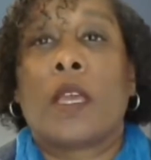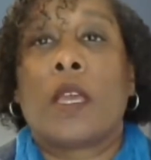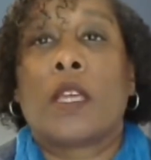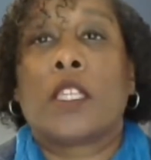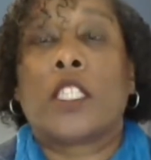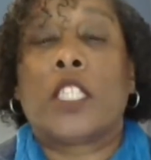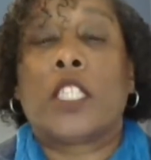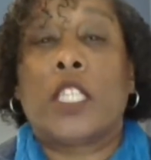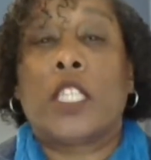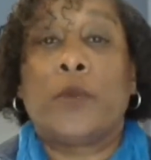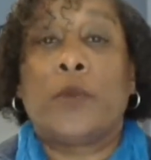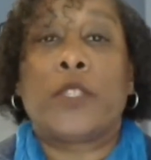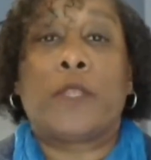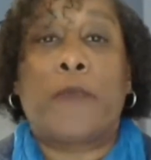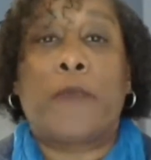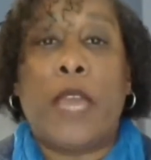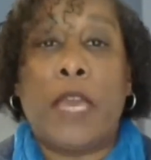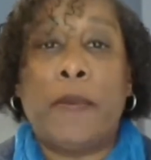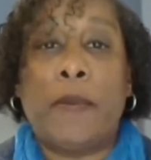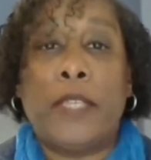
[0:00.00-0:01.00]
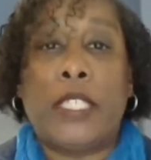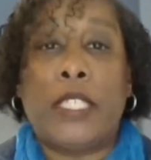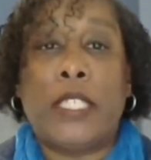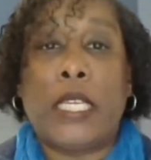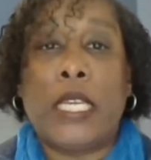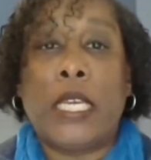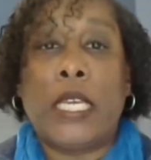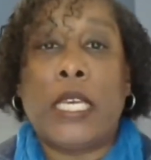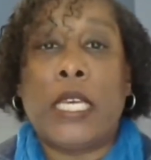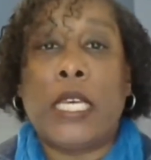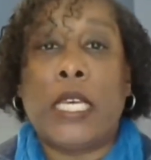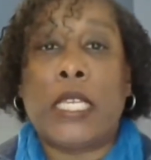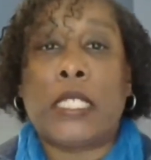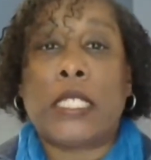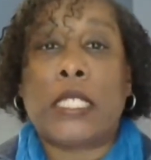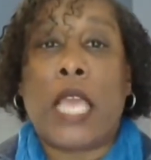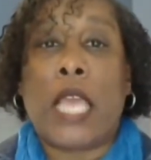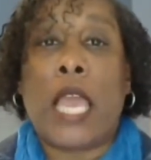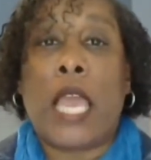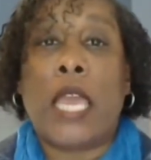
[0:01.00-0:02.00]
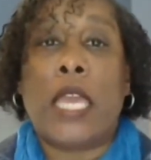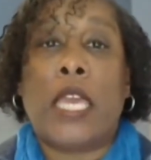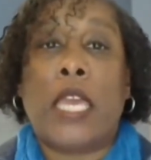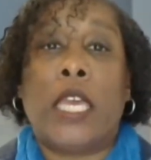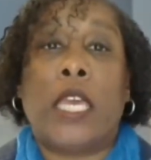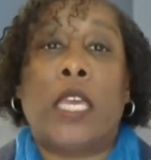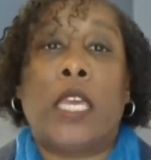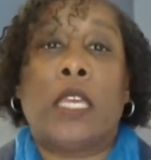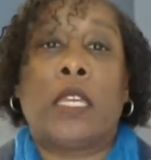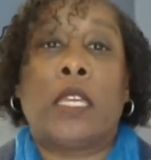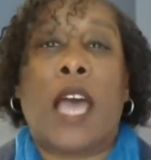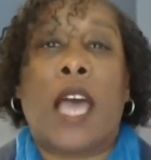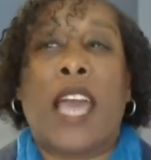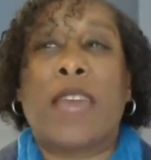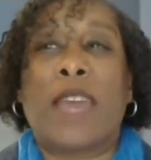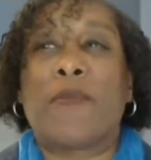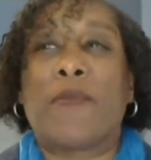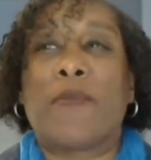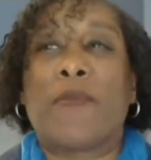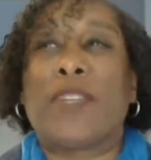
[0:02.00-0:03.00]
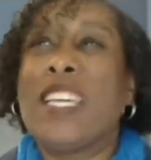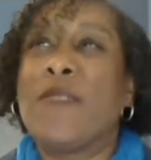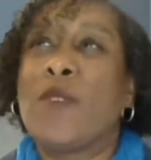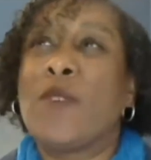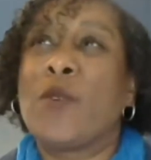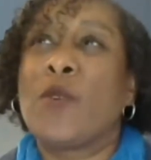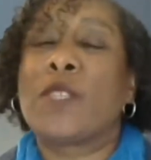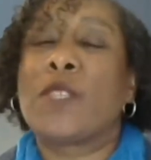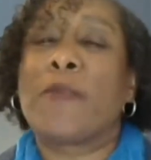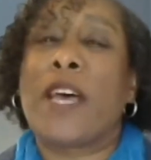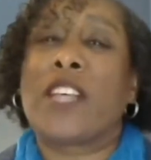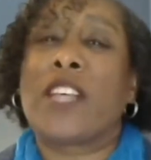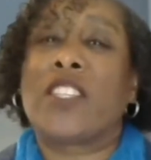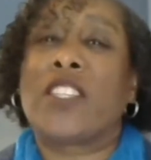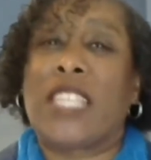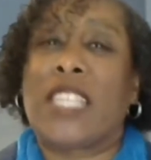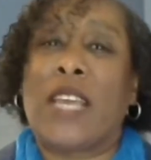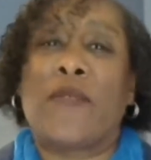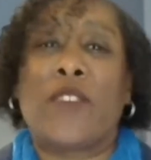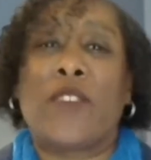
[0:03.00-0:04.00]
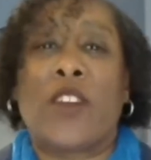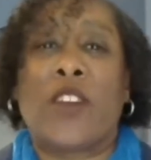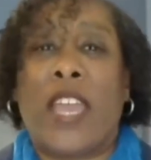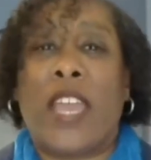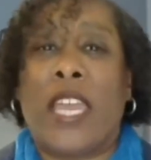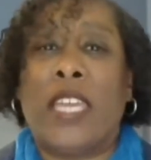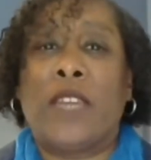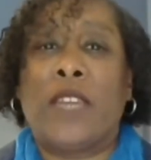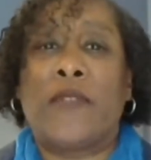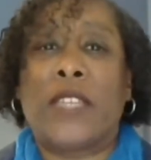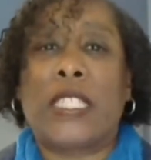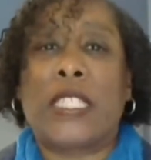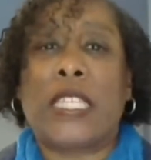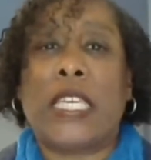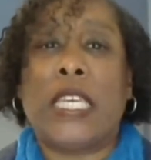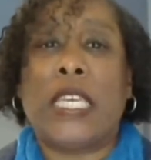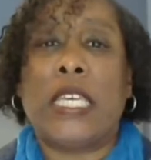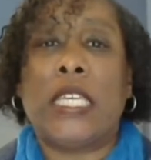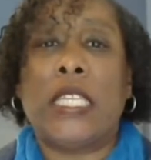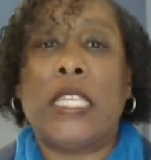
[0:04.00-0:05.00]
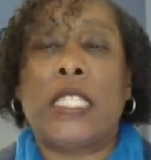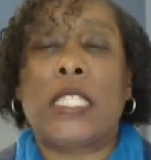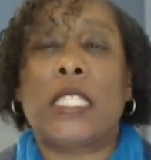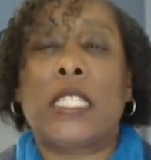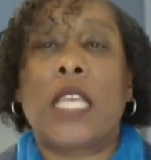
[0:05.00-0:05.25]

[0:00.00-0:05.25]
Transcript: she was babysitting us, and I believe it was about 7 or 8 of us kids.